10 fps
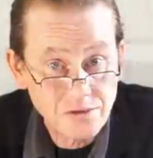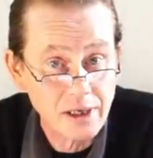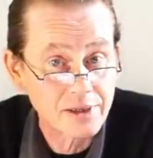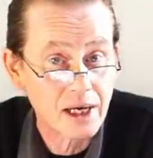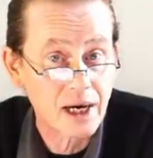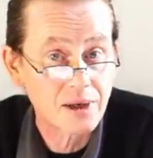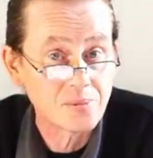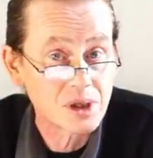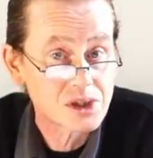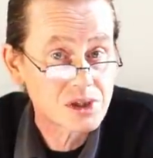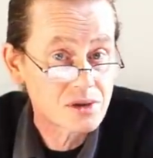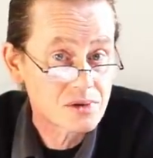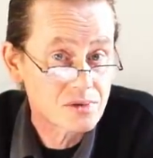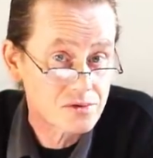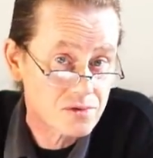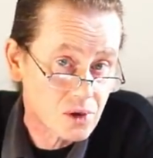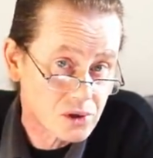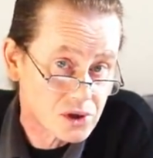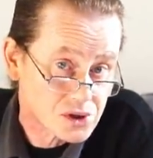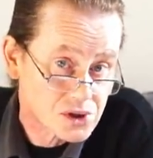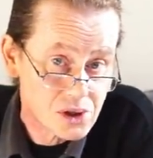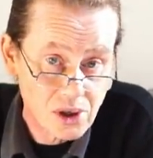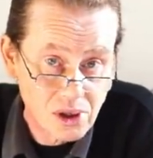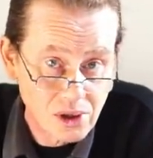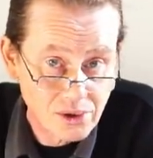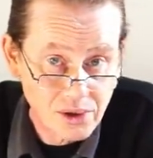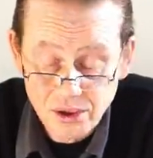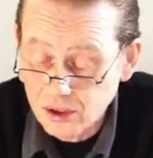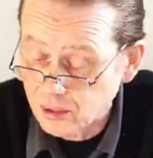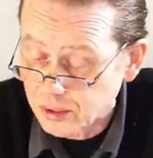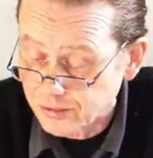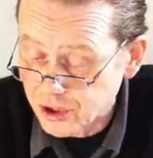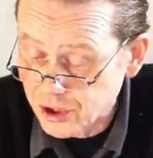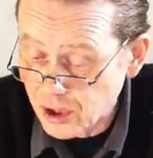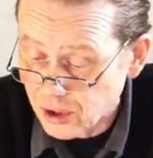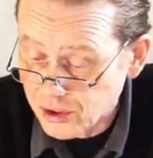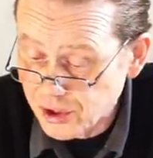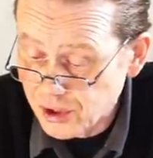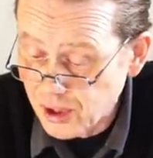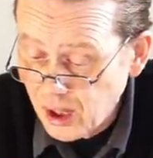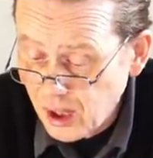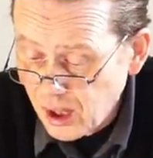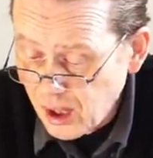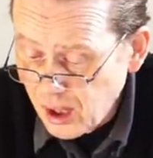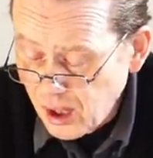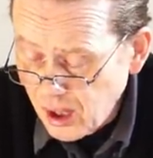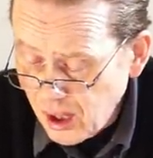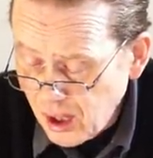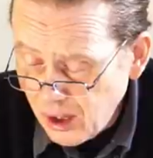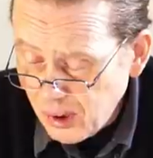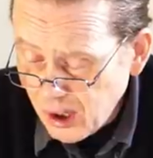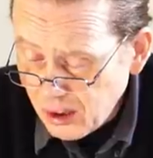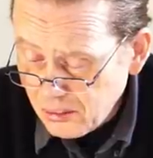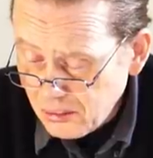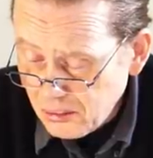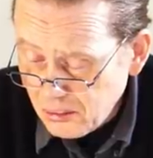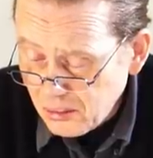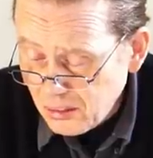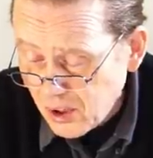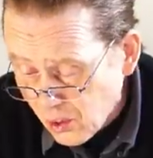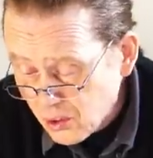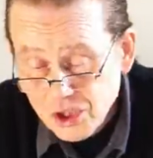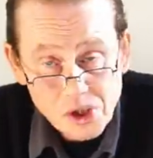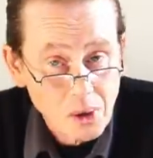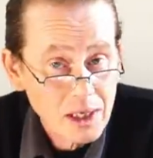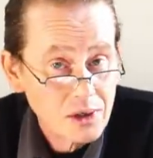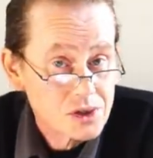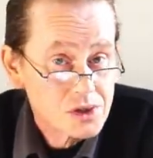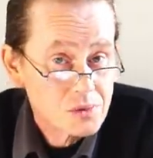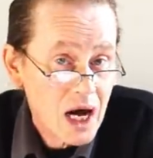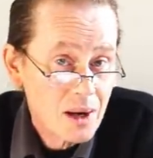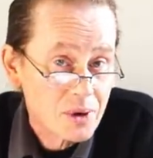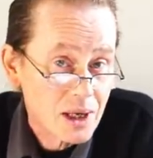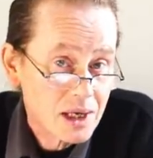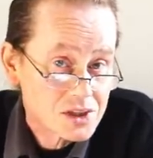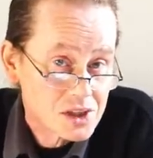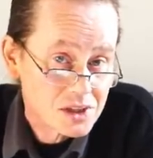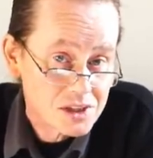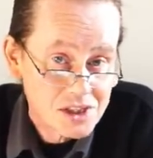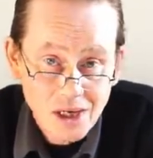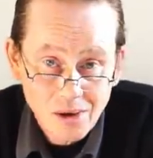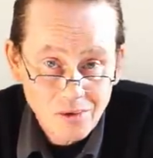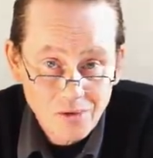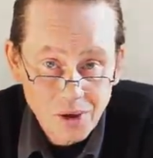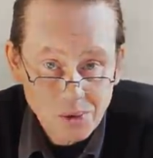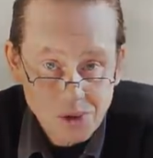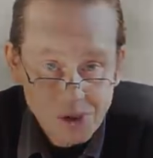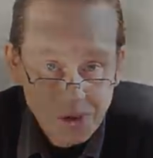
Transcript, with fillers: find that I'd missed focus on a couple of shots. But also I got some happy accidents out of those